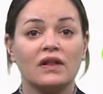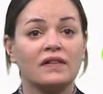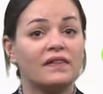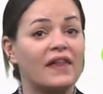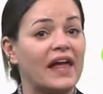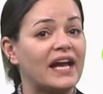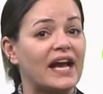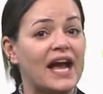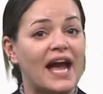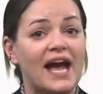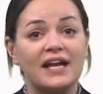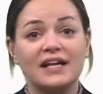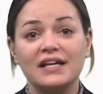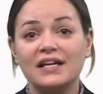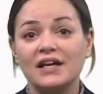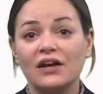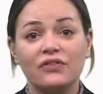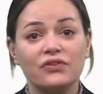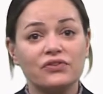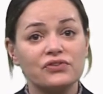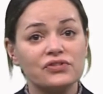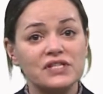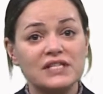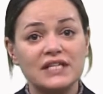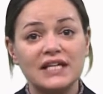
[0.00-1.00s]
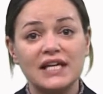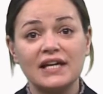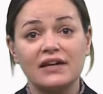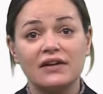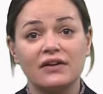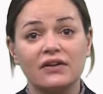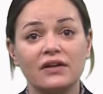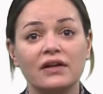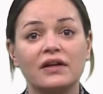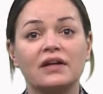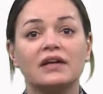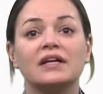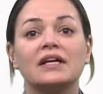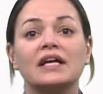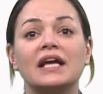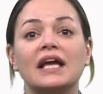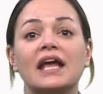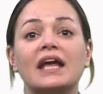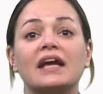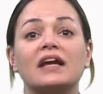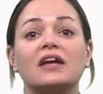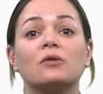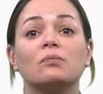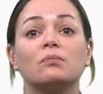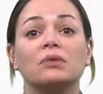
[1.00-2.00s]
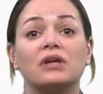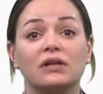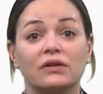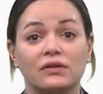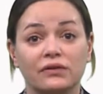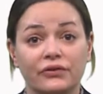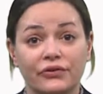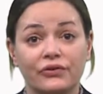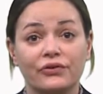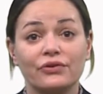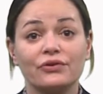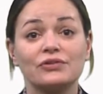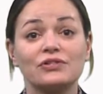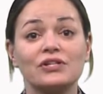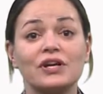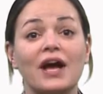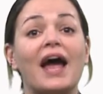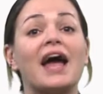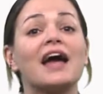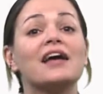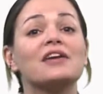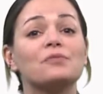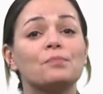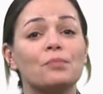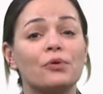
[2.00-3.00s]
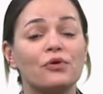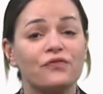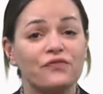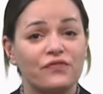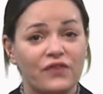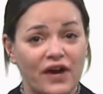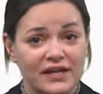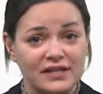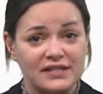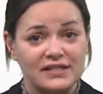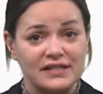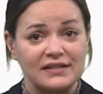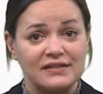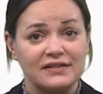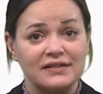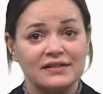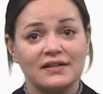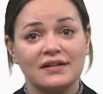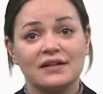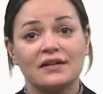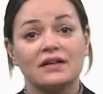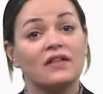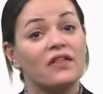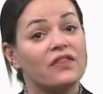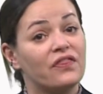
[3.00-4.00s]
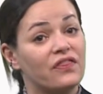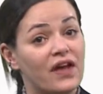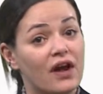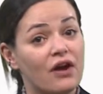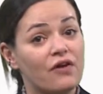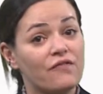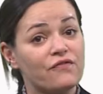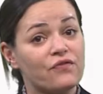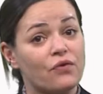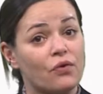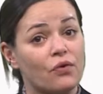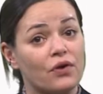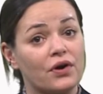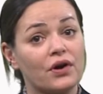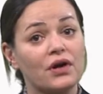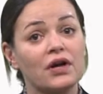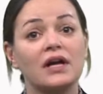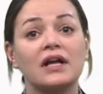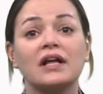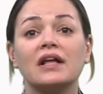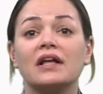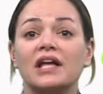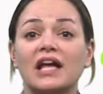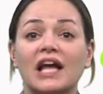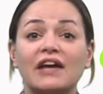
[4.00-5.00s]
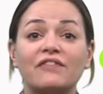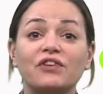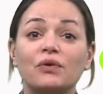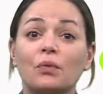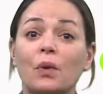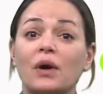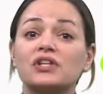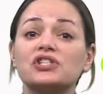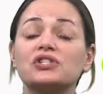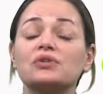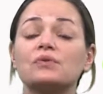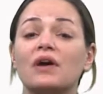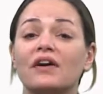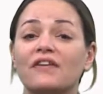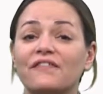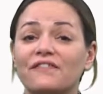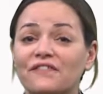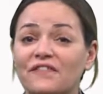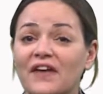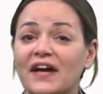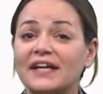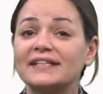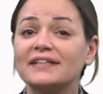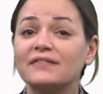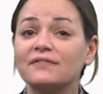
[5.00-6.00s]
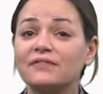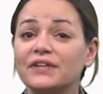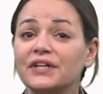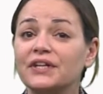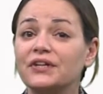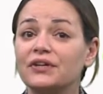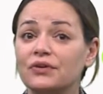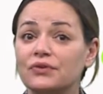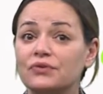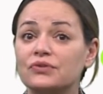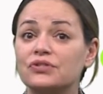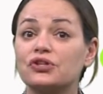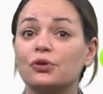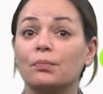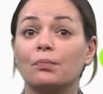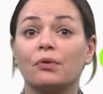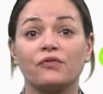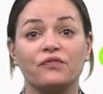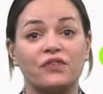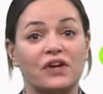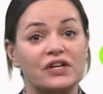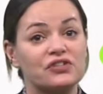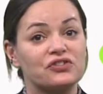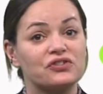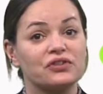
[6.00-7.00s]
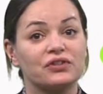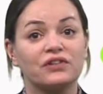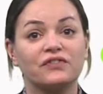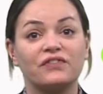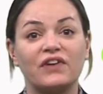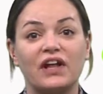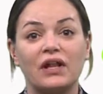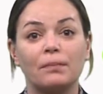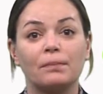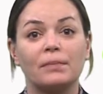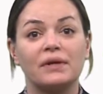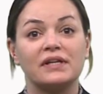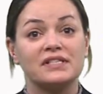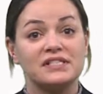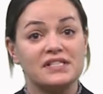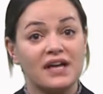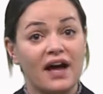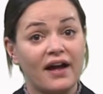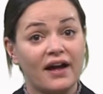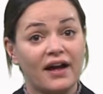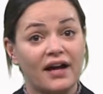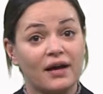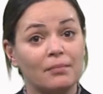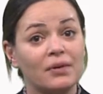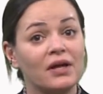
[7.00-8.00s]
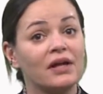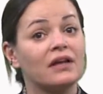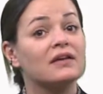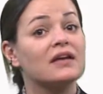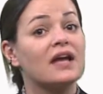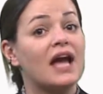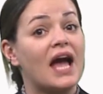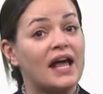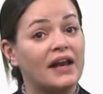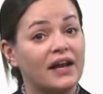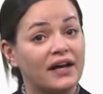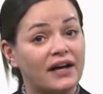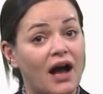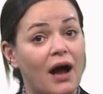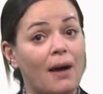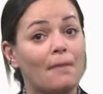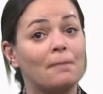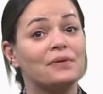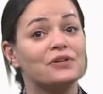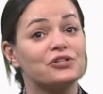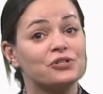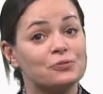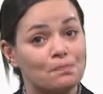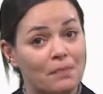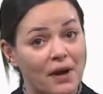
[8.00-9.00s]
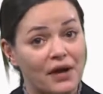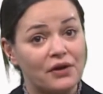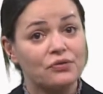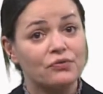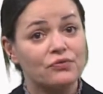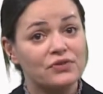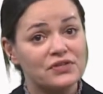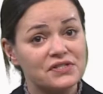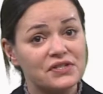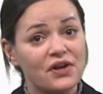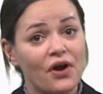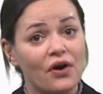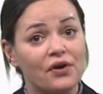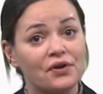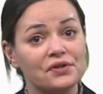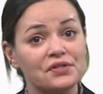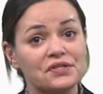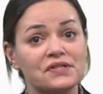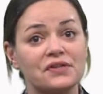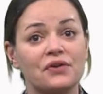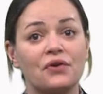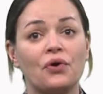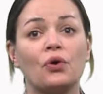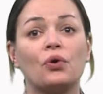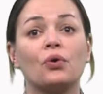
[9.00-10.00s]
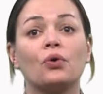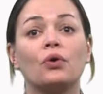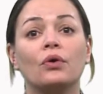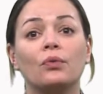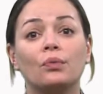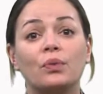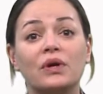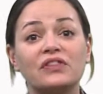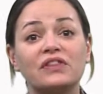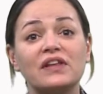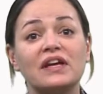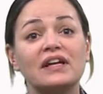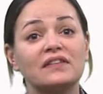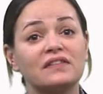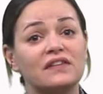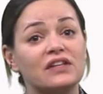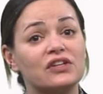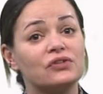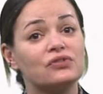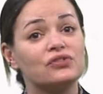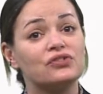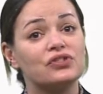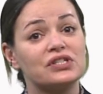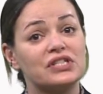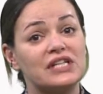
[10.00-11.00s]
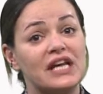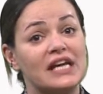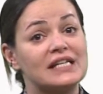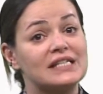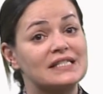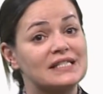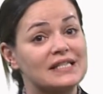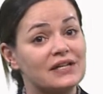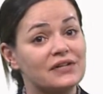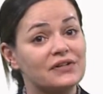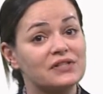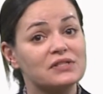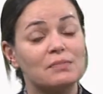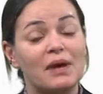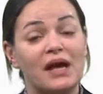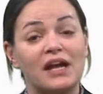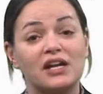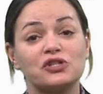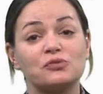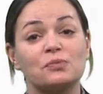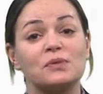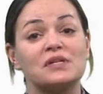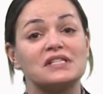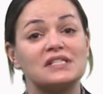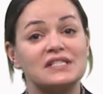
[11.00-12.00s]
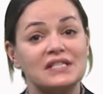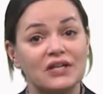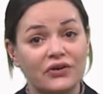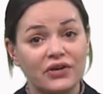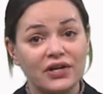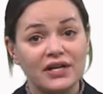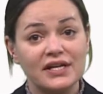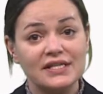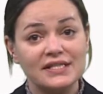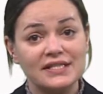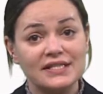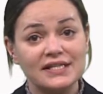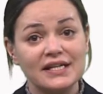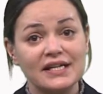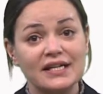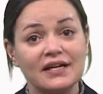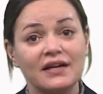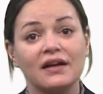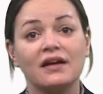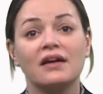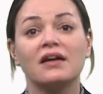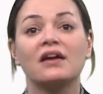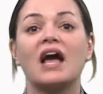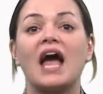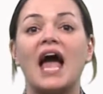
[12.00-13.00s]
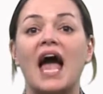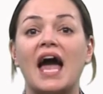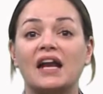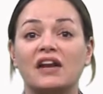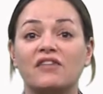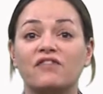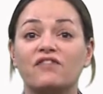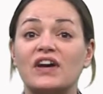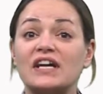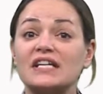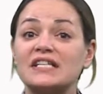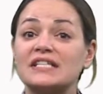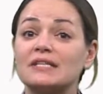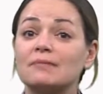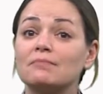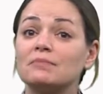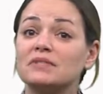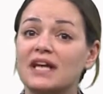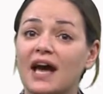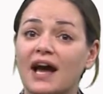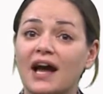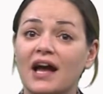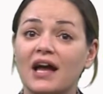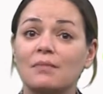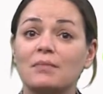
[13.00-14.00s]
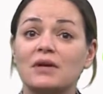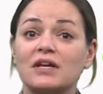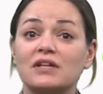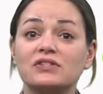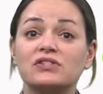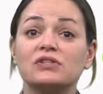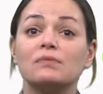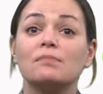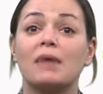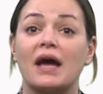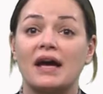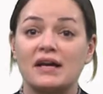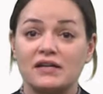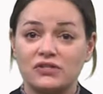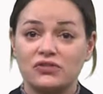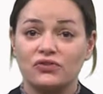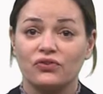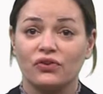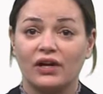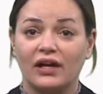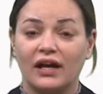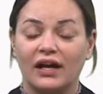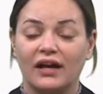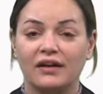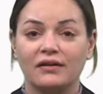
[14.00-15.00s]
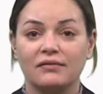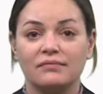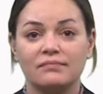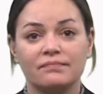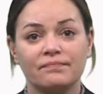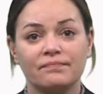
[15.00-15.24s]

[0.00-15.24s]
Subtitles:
Like any other skill, it can be learned and perfected. Therefore, if you want to effectively use your professional development time and accomplish better results, we think that you should take skills management seriously and invest some time into mastering it.